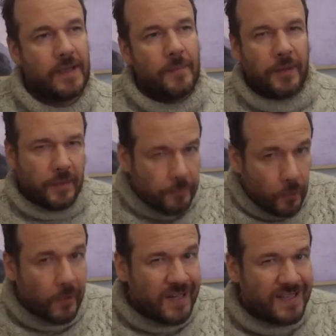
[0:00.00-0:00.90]
But the
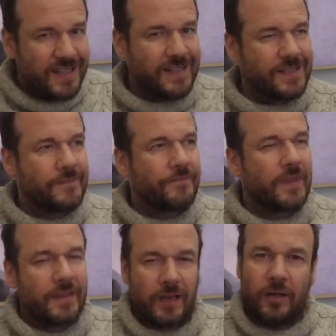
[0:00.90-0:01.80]
point is
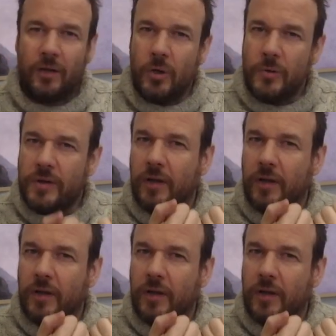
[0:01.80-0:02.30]
that although the